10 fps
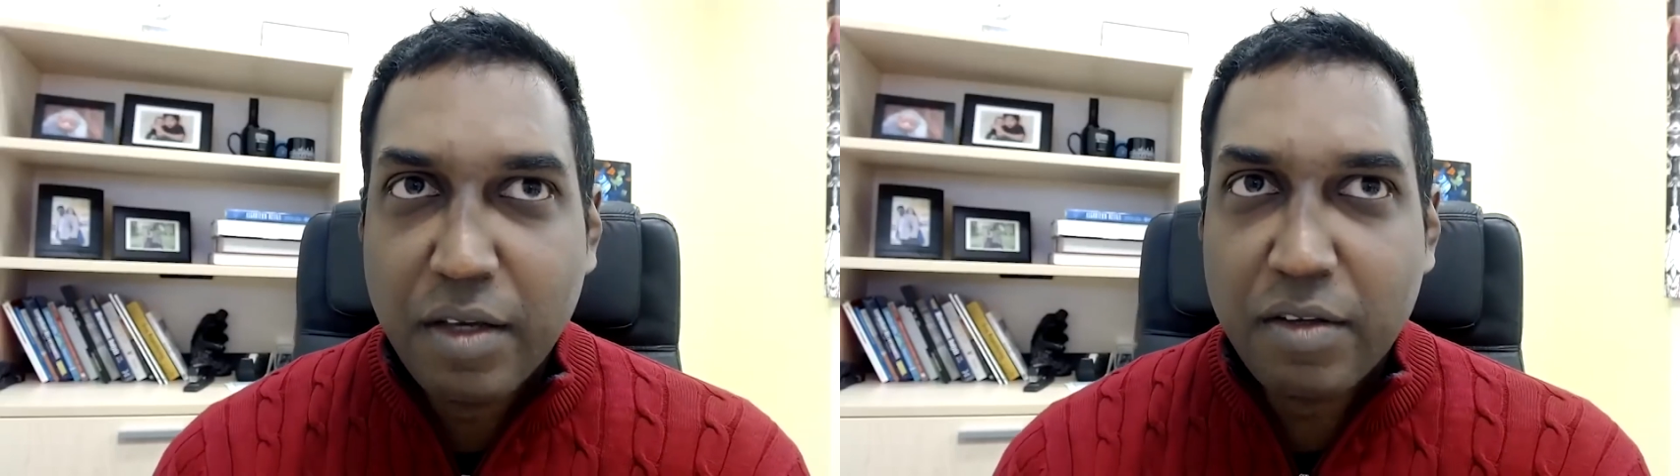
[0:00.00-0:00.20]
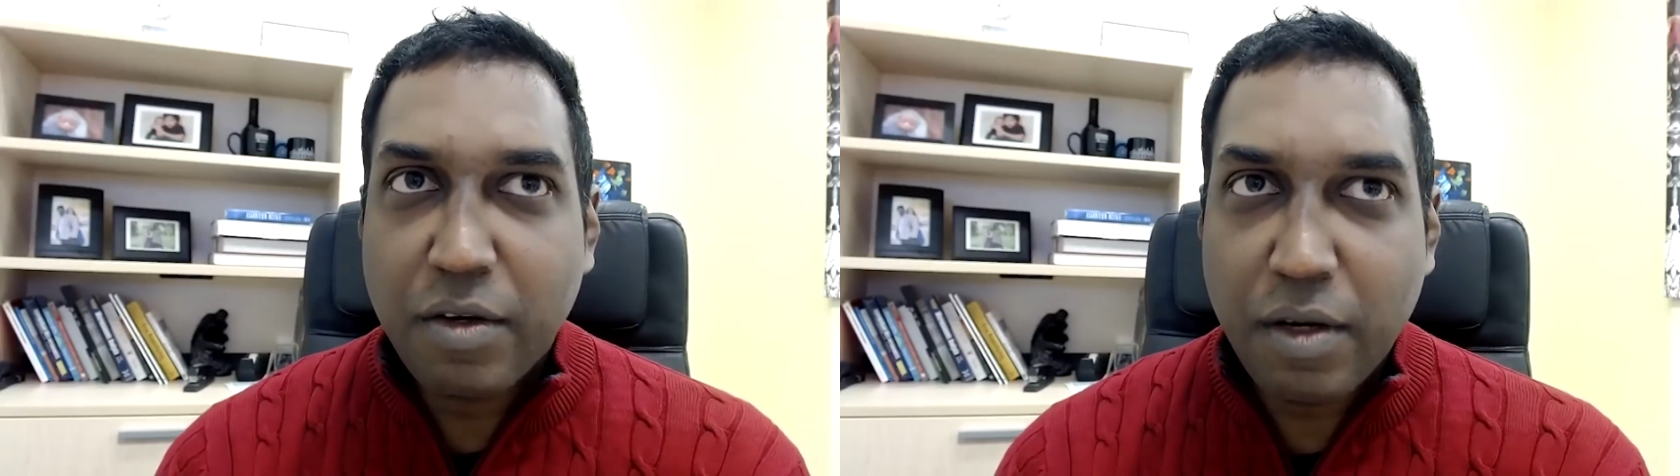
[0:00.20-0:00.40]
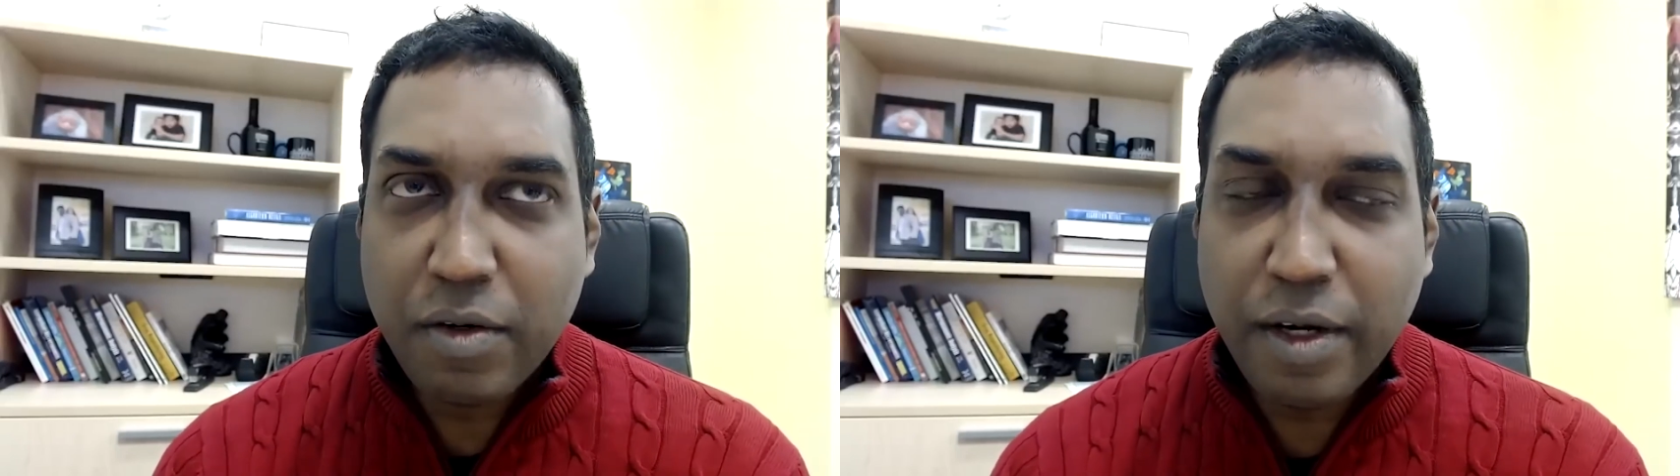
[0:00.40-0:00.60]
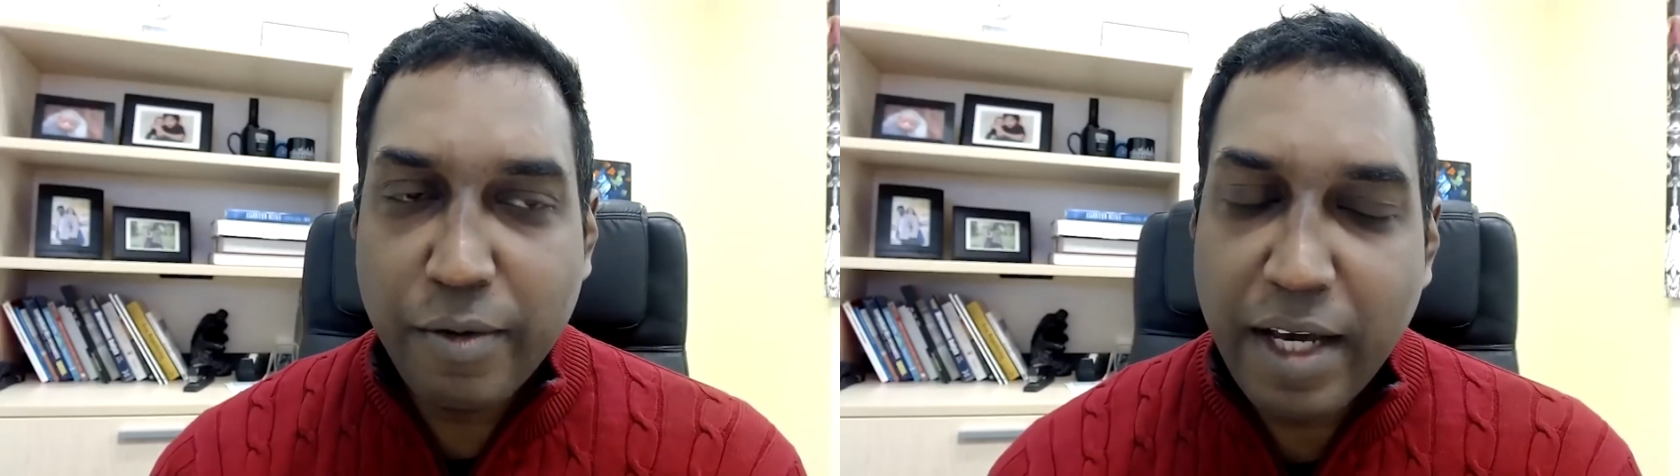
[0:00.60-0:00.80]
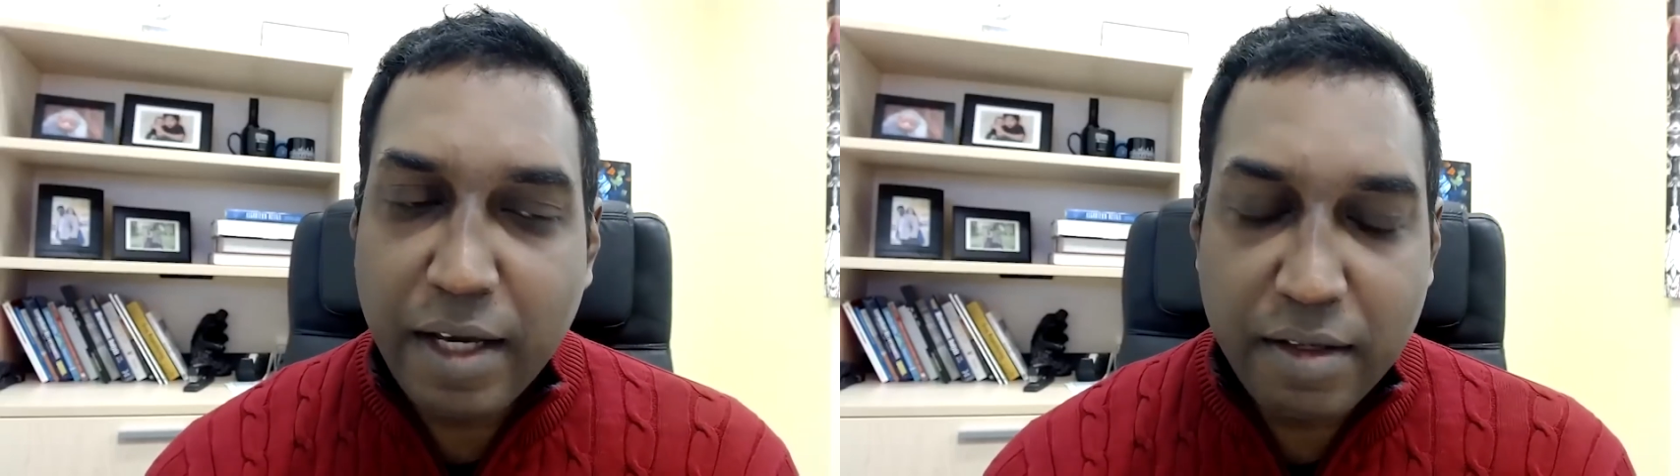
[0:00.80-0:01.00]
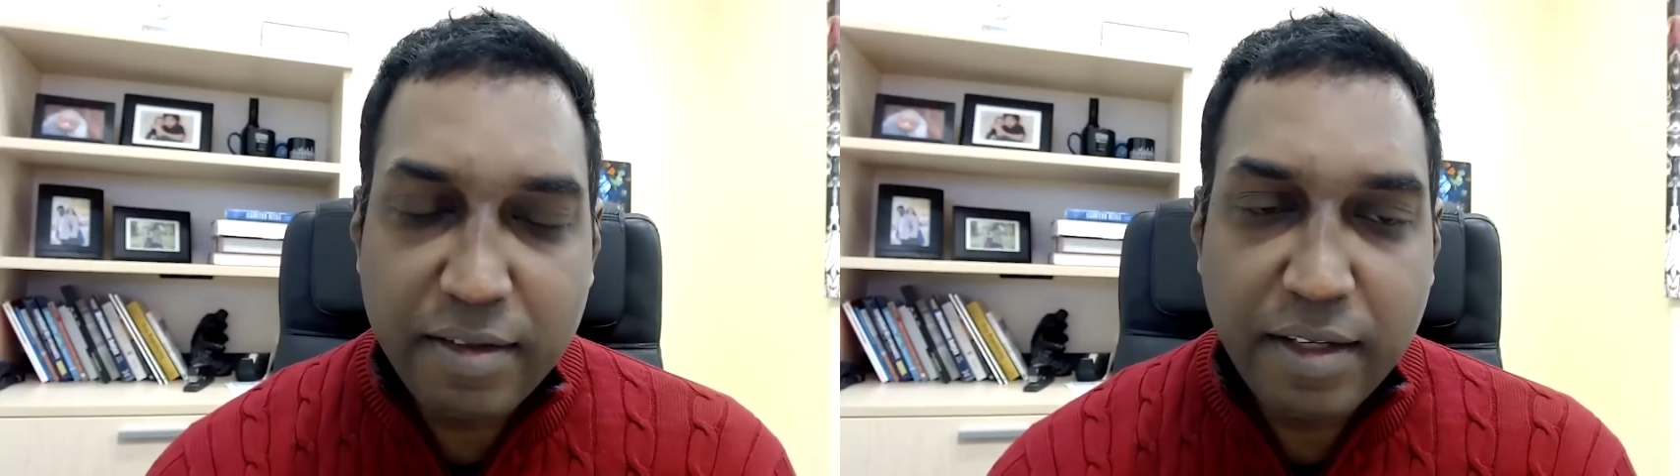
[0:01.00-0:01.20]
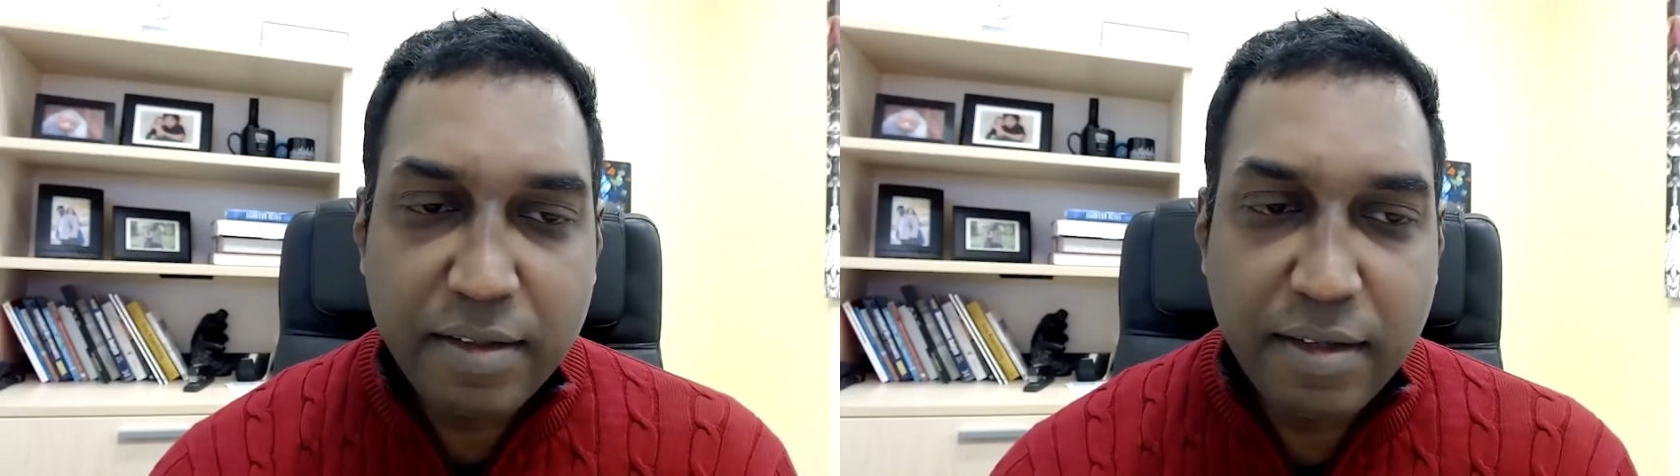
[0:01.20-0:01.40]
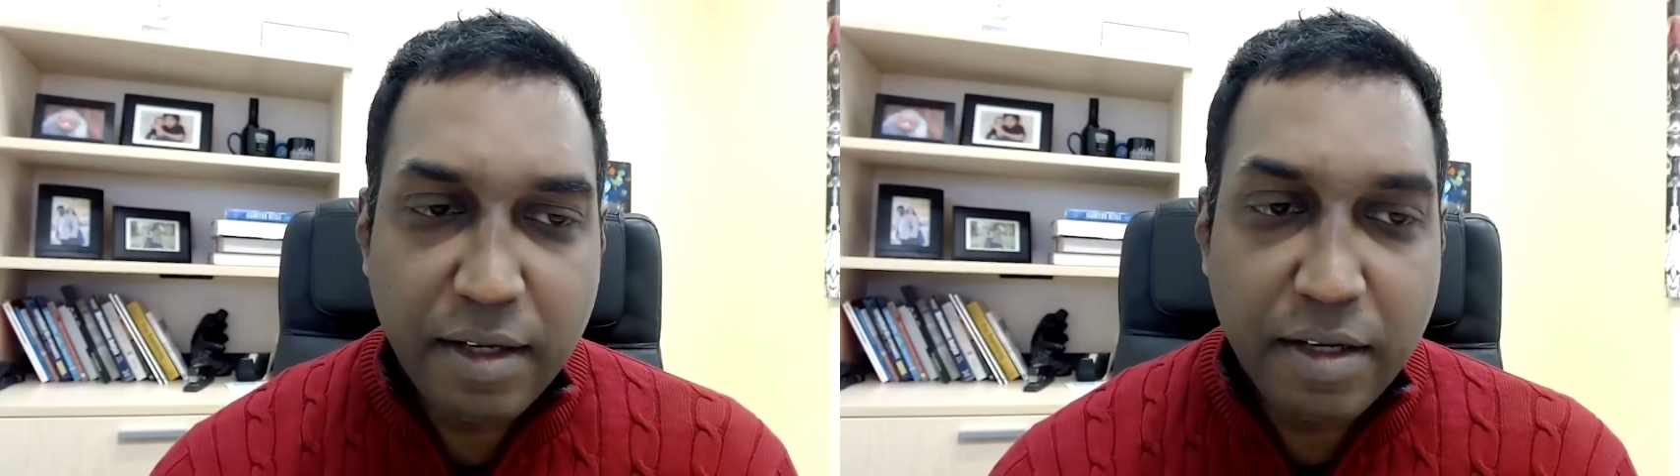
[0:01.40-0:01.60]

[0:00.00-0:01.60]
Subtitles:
So a great way how this gets